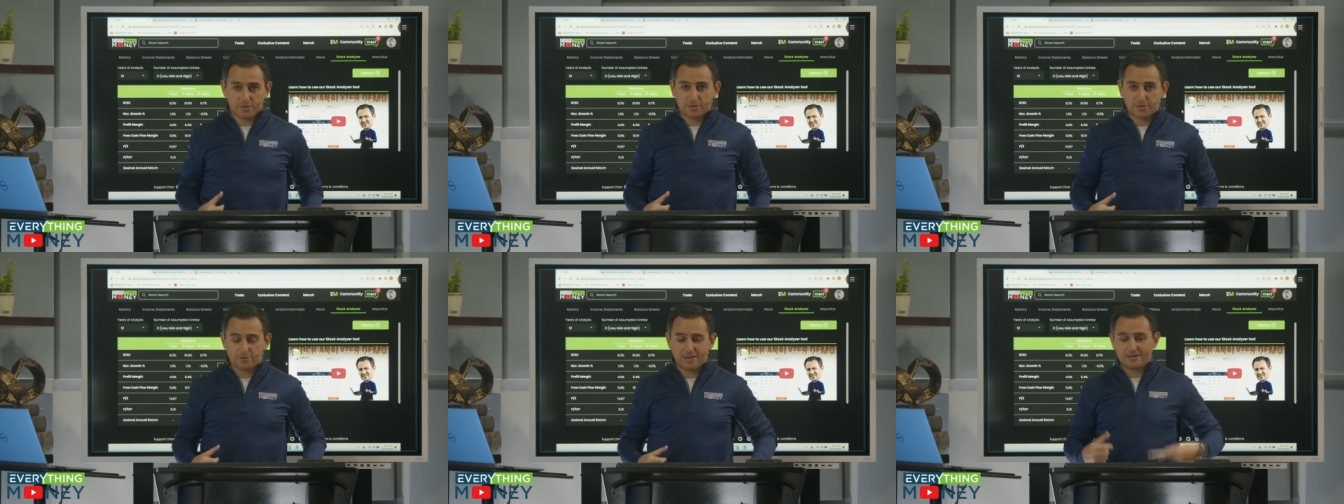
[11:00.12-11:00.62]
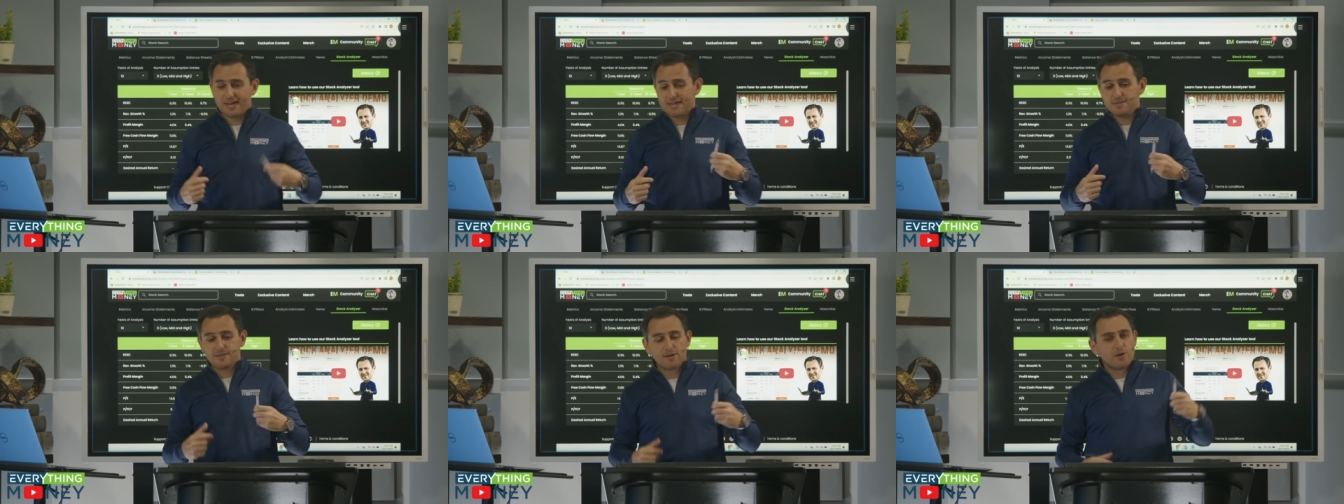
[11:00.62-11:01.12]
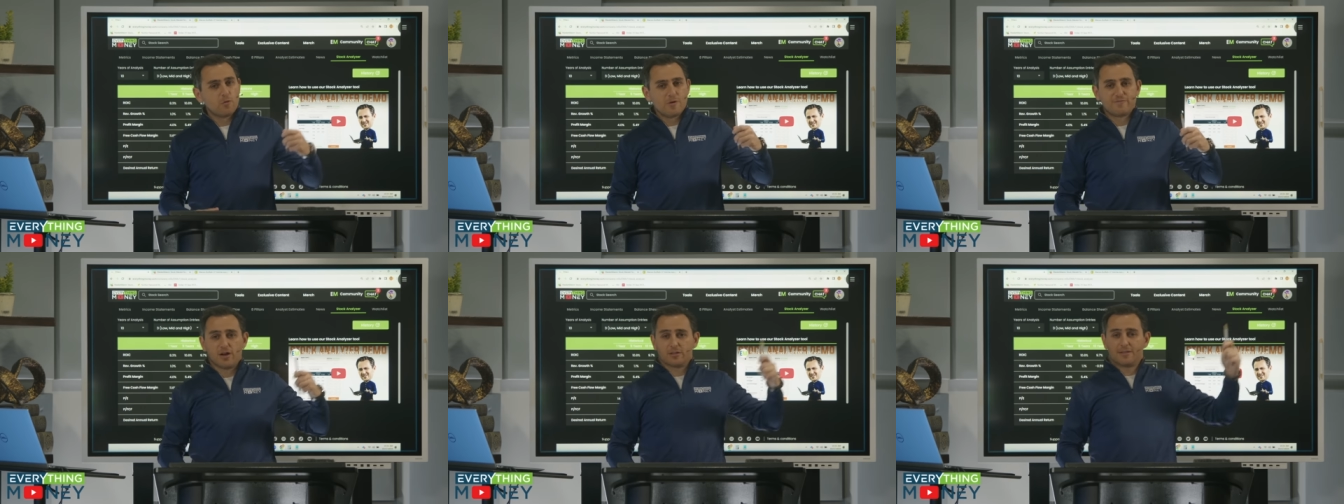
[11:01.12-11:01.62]
going to do. Now, guys,
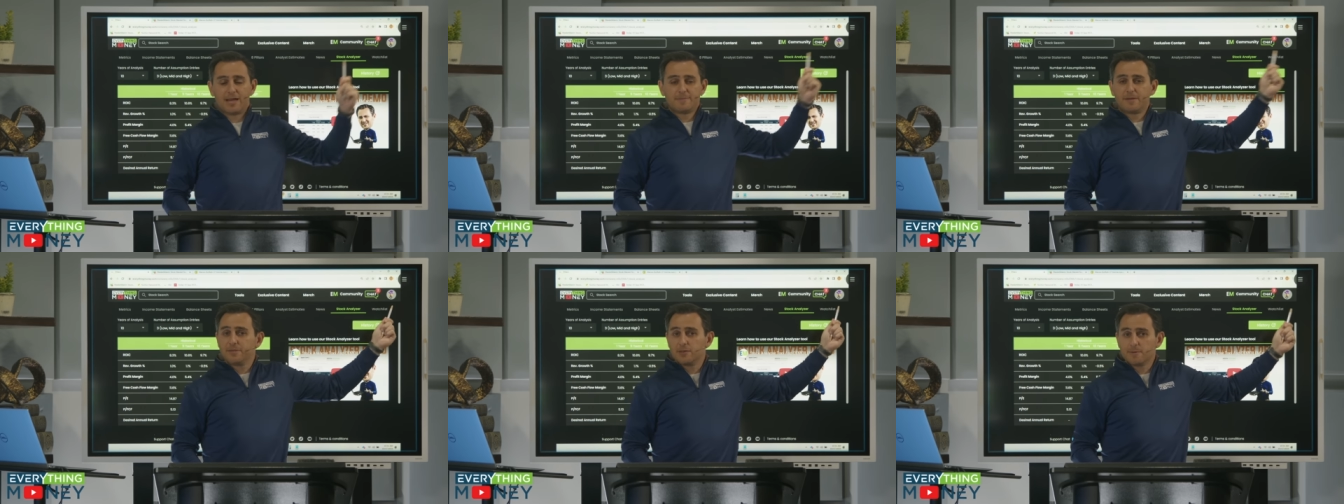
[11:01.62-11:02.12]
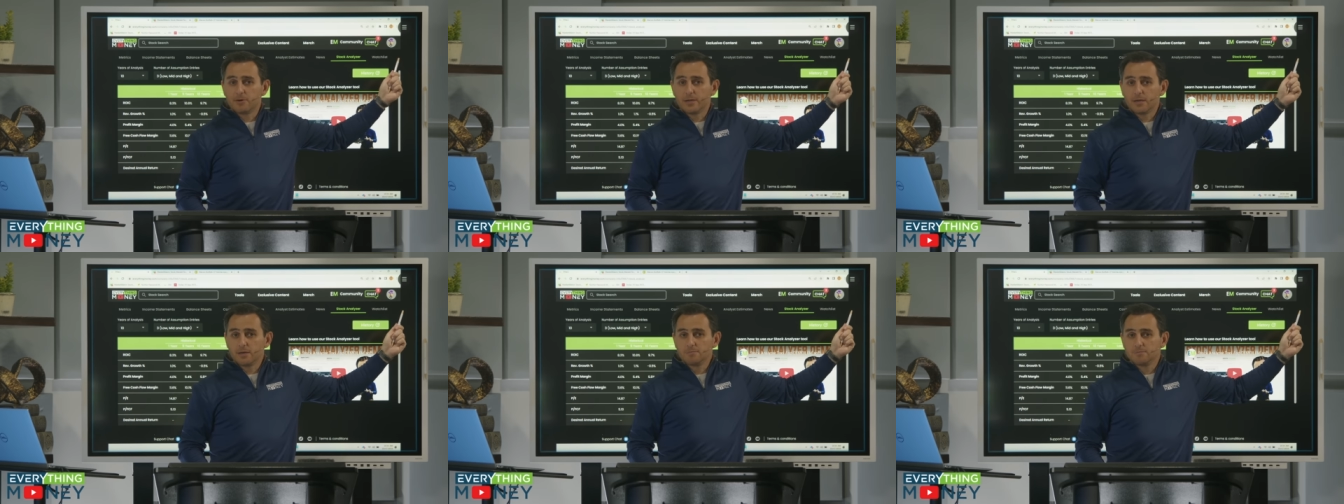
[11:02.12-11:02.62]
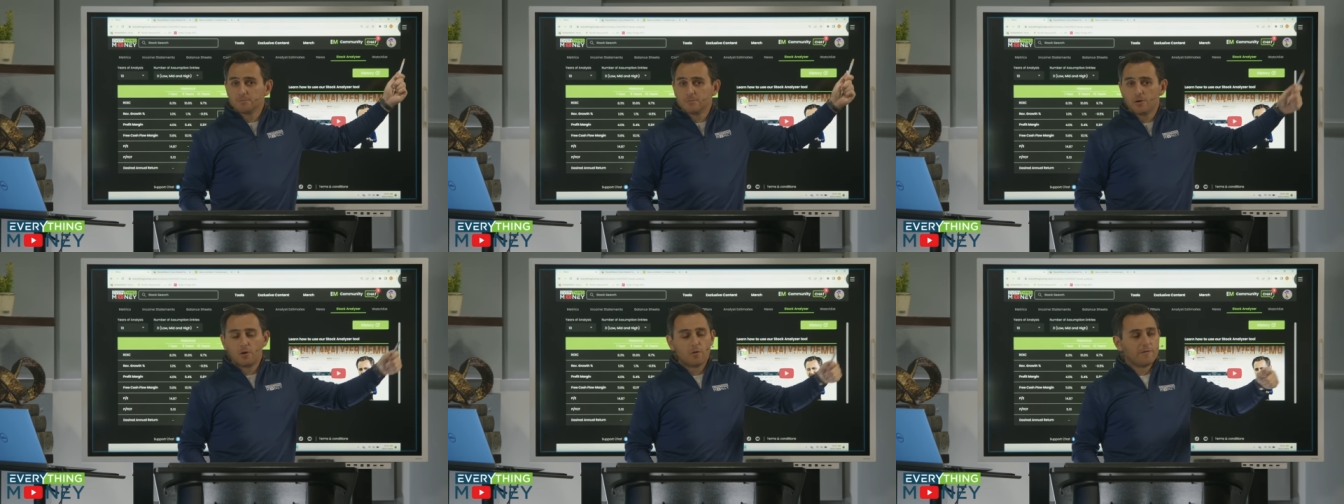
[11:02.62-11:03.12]
we've talked a lot about the community here,
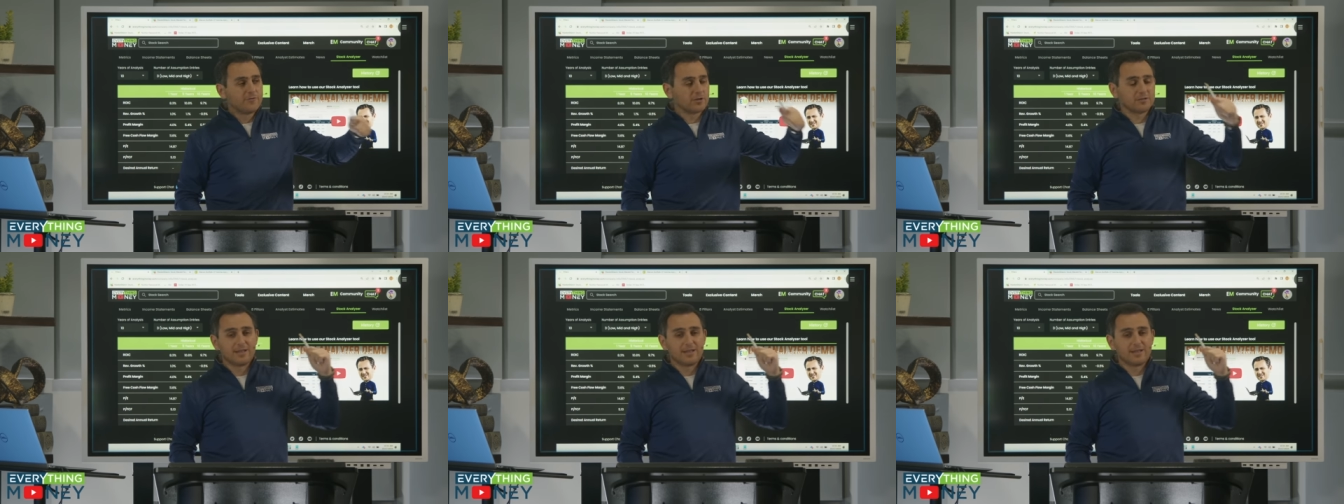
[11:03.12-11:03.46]
talked a